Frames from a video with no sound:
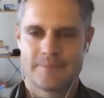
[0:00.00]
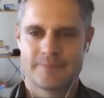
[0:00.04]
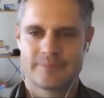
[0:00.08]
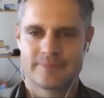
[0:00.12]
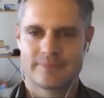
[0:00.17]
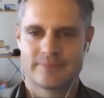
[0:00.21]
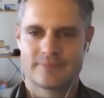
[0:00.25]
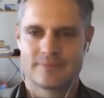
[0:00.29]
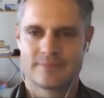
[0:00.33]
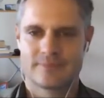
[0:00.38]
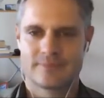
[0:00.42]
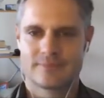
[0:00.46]

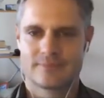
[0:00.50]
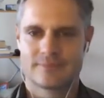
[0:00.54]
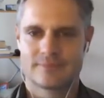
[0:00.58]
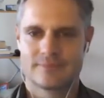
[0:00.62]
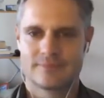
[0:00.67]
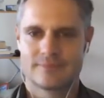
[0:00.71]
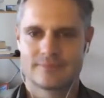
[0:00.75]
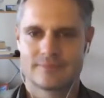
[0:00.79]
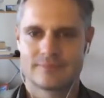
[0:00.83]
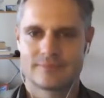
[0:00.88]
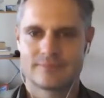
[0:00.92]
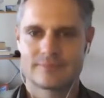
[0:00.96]

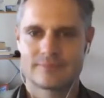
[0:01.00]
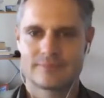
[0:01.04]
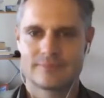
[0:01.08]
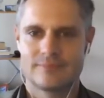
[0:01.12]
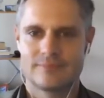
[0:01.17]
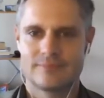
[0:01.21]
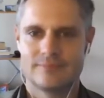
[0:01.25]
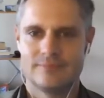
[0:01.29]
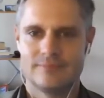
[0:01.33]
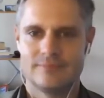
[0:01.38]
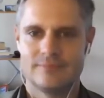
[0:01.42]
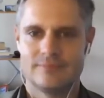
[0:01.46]

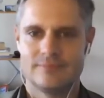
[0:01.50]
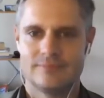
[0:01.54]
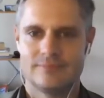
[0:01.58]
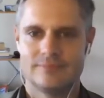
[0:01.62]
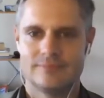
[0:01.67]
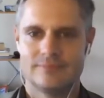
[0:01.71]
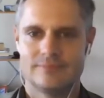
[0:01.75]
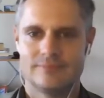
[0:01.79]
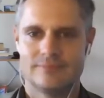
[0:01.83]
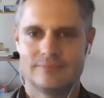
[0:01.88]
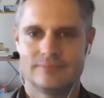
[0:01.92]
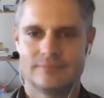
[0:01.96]

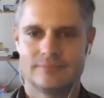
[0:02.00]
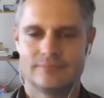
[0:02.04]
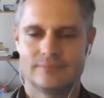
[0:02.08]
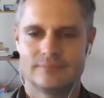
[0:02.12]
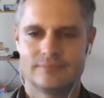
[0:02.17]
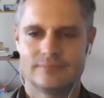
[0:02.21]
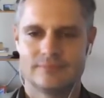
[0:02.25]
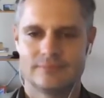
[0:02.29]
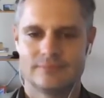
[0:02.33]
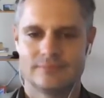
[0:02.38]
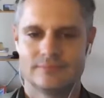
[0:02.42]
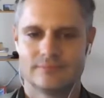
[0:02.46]

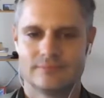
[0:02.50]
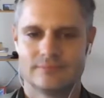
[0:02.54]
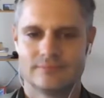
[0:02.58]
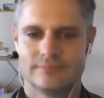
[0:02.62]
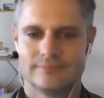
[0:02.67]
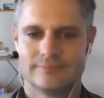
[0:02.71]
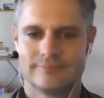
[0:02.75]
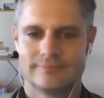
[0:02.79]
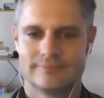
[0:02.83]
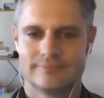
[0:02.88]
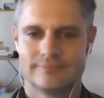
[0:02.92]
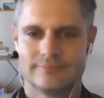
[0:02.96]

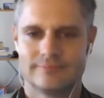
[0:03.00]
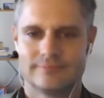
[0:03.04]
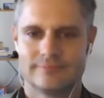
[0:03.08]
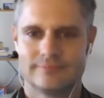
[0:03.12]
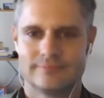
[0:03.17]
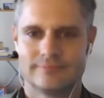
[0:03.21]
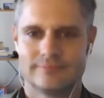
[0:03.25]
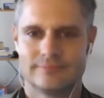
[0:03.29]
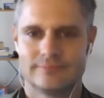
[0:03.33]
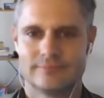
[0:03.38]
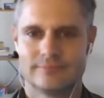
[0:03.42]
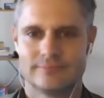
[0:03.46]

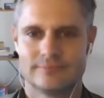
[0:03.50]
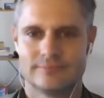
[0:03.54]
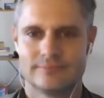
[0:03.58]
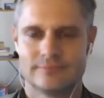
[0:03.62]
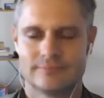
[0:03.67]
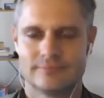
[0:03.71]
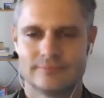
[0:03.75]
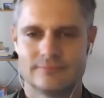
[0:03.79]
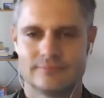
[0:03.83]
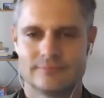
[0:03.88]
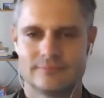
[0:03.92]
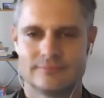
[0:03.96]

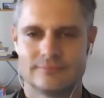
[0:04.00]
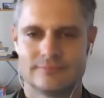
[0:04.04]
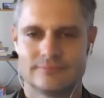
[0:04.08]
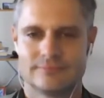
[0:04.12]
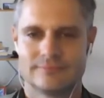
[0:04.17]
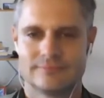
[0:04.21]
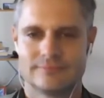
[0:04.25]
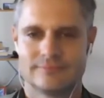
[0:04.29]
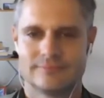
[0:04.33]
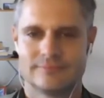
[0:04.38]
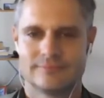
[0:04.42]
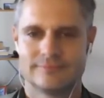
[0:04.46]

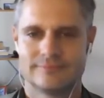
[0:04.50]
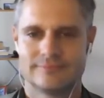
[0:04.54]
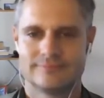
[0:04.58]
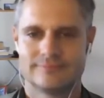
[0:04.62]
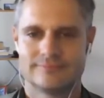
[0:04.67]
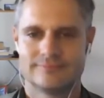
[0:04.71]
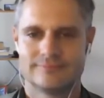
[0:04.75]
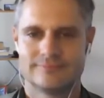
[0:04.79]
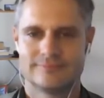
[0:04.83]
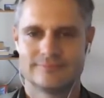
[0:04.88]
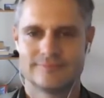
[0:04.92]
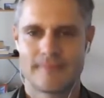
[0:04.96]

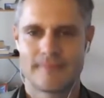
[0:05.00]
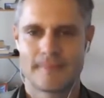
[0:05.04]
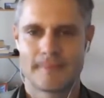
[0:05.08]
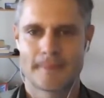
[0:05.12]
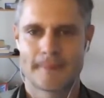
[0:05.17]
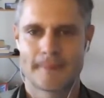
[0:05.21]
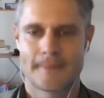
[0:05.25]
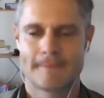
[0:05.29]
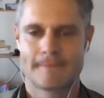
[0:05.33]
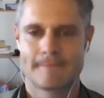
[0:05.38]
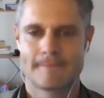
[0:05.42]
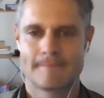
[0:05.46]

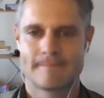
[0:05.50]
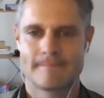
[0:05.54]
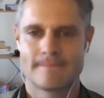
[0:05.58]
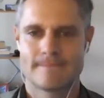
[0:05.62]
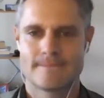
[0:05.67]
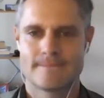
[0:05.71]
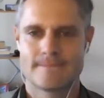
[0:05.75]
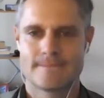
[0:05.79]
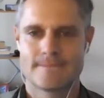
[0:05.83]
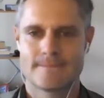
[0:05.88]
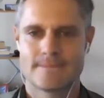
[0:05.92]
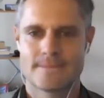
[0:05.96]

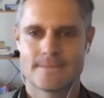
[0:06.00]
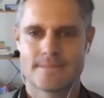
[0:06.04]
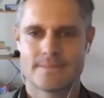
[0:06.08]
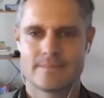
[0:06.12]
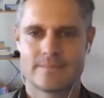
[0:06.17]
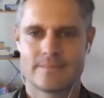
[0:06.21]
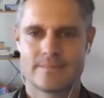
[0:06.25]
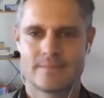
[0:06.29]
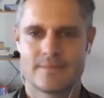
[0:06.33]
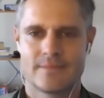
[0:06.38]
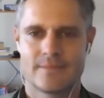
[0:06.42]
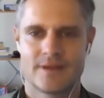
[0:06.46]

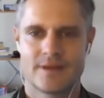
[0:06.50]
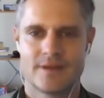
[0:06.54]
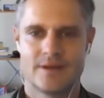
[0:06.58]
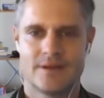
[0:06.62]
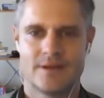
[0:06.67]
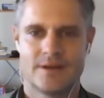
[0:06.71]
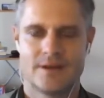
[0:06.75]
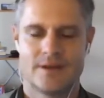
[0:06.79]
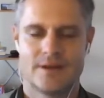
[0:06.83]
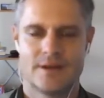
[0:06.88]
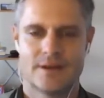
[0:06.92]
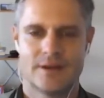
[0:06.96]

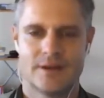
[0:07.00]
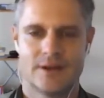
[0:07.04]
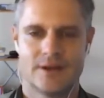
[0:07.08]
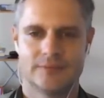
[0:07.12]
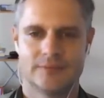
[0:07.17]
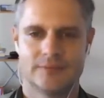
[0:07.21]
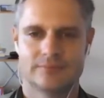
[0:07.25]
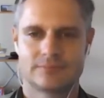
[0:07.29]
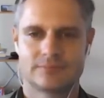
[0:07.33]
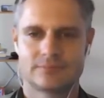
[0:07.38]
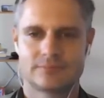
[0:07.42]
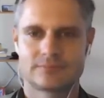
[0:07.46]

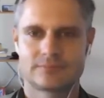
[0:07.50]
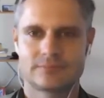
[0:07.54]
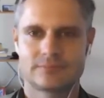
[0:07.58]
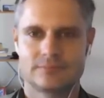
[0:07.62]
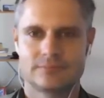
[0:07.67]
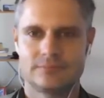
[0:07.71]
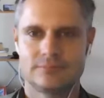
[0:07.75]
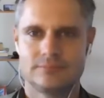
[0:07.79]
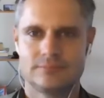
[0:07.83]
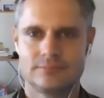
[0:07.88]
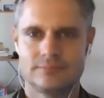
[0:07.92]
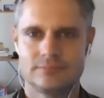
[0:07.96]
This person isn't speaking.